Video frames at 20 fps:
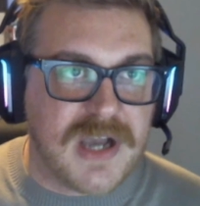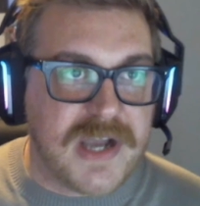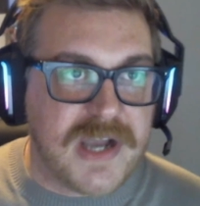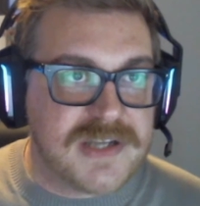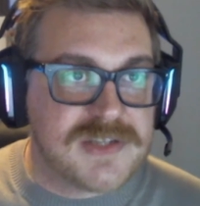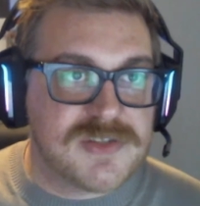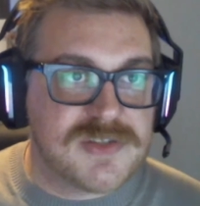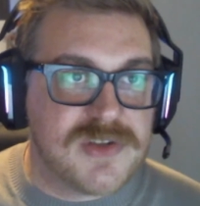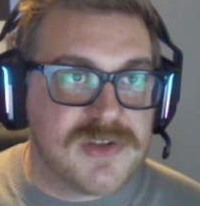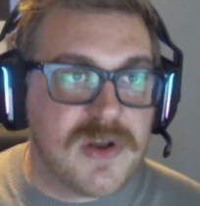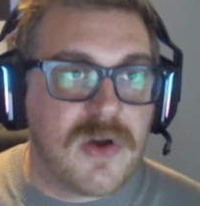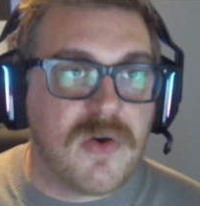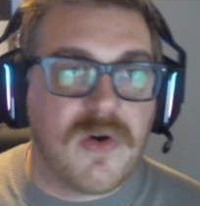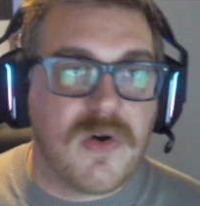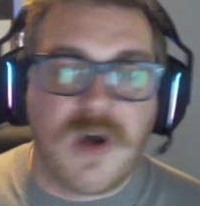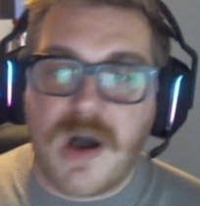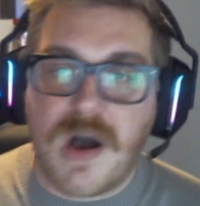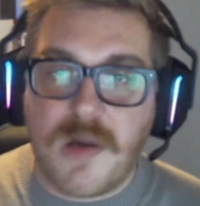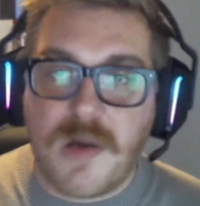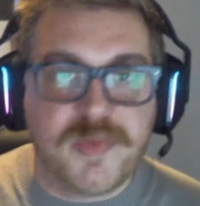I just know
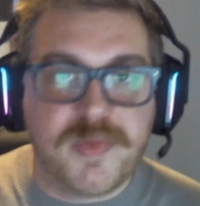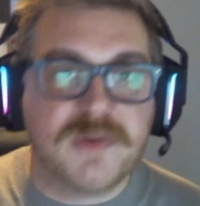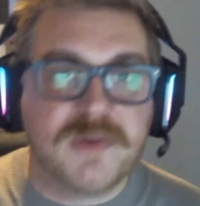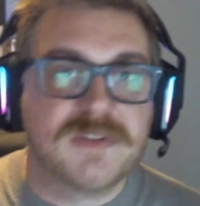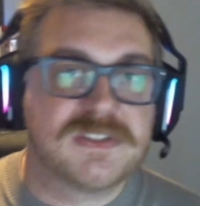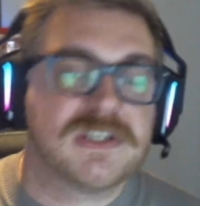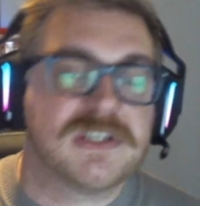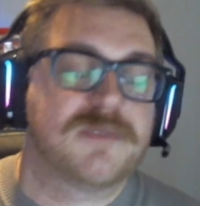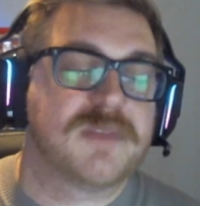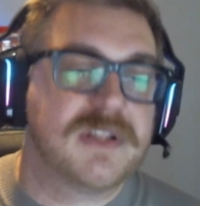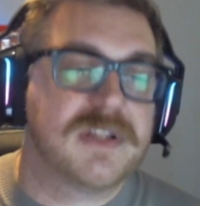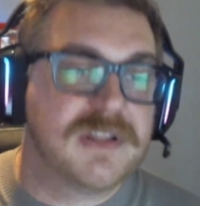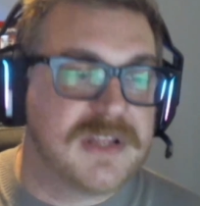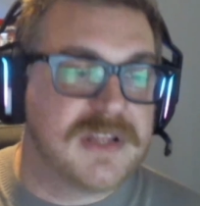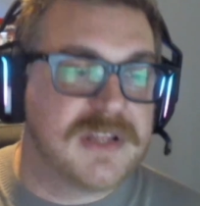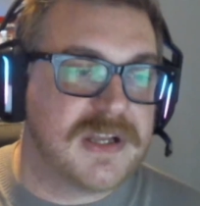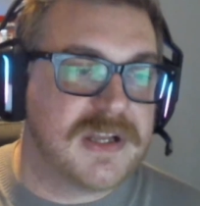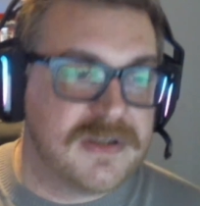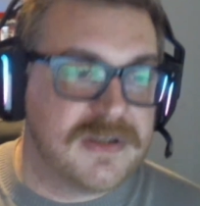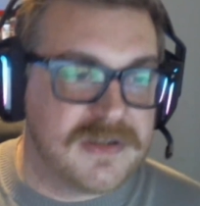I'll build something
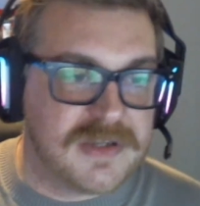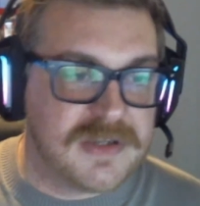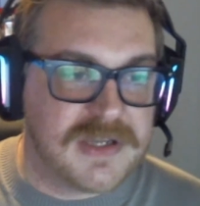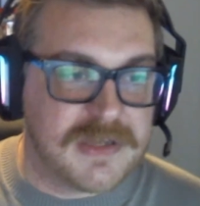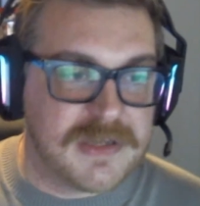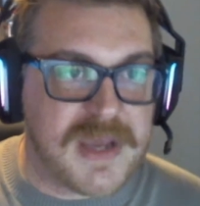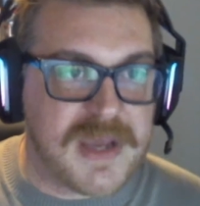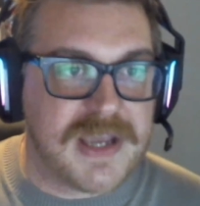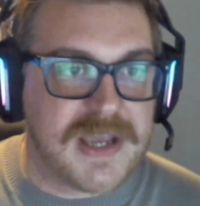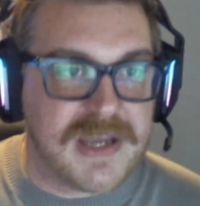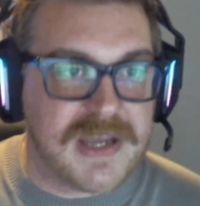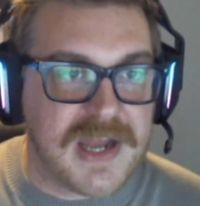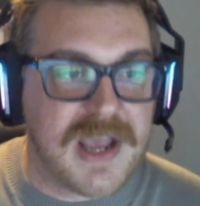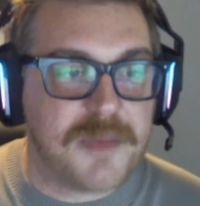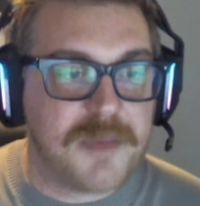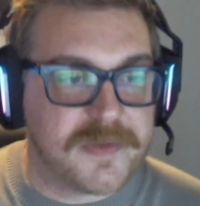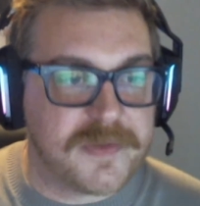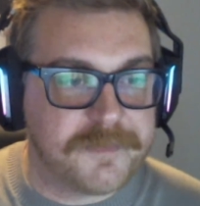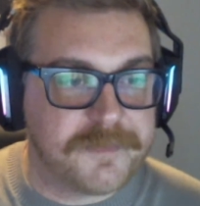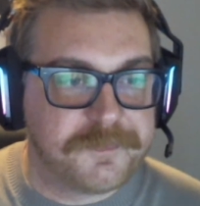that can make it
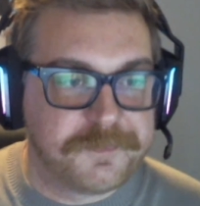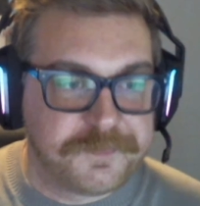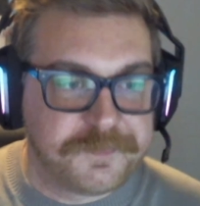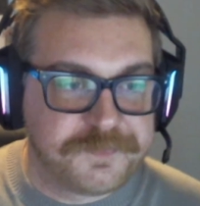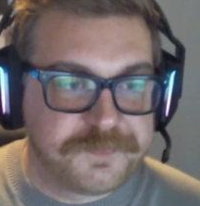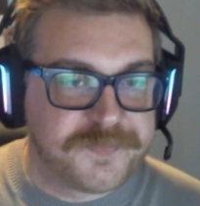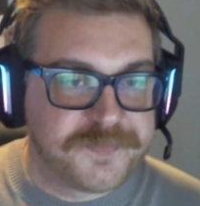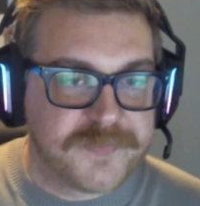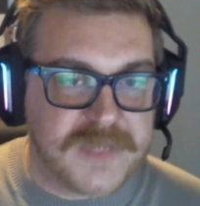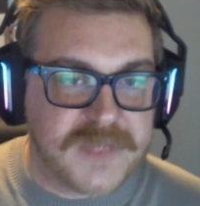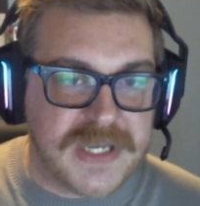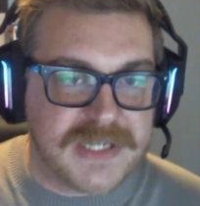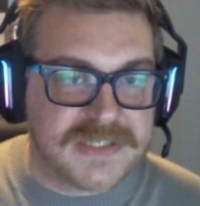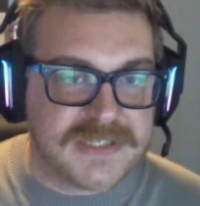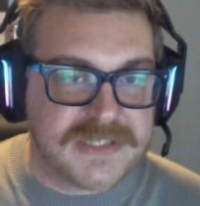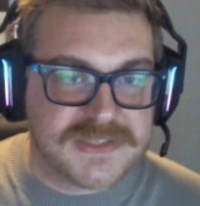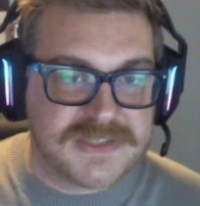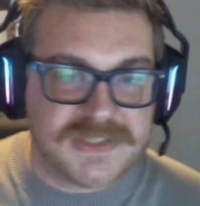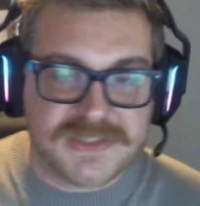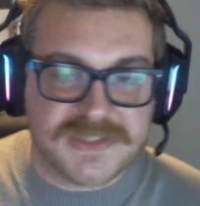happen, and
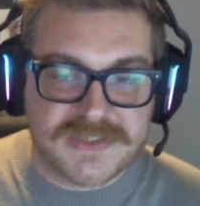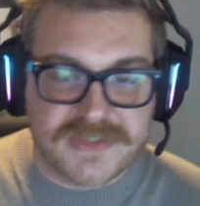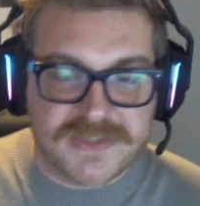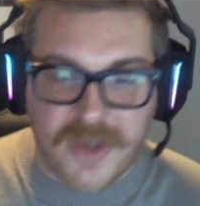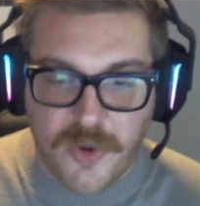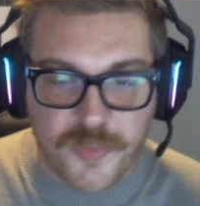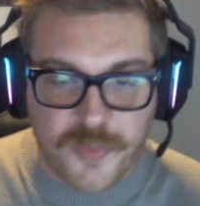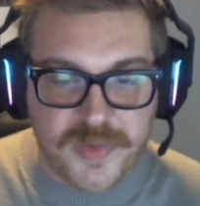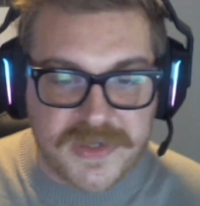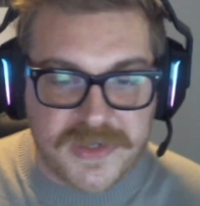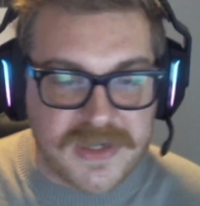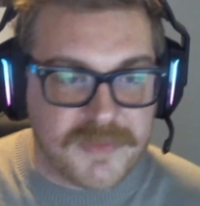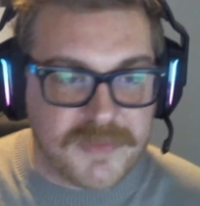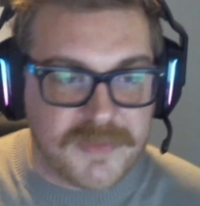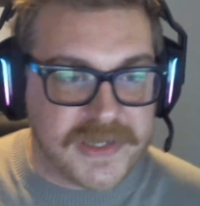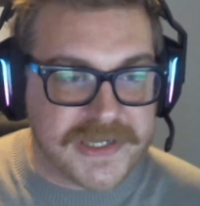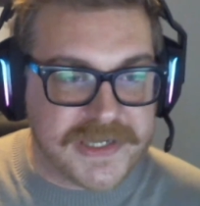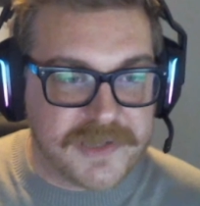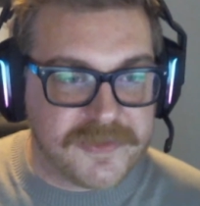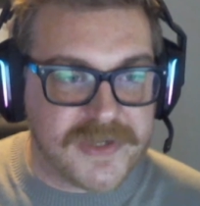it's just opened up
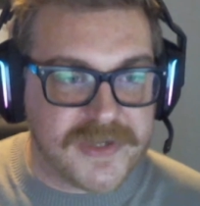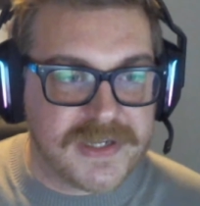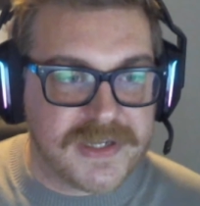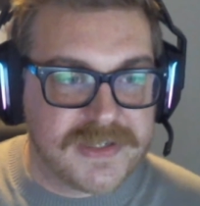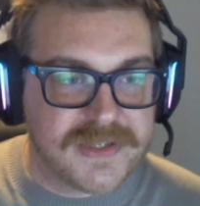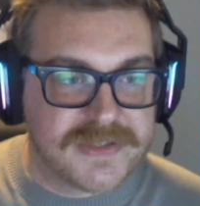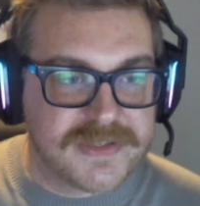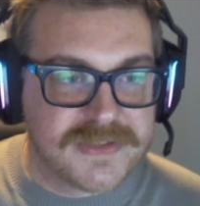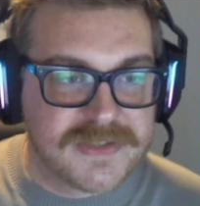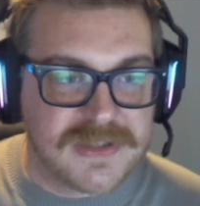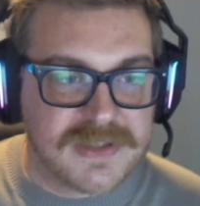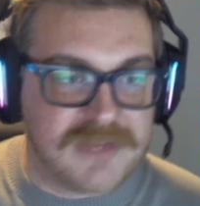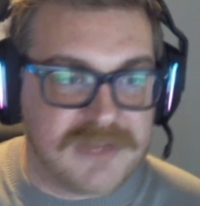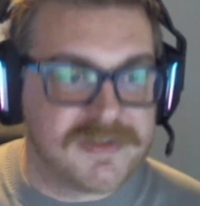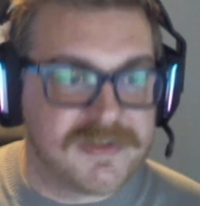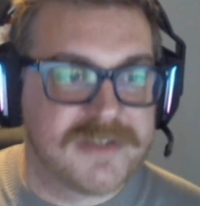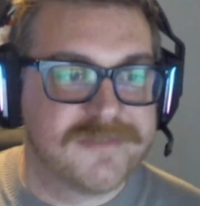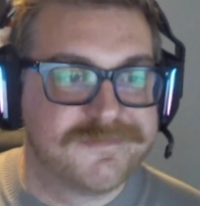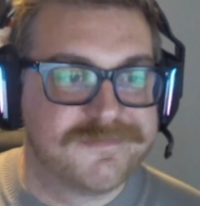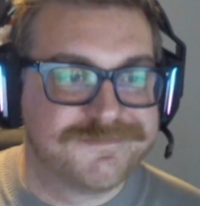my career. Love
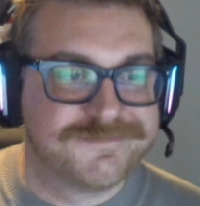it.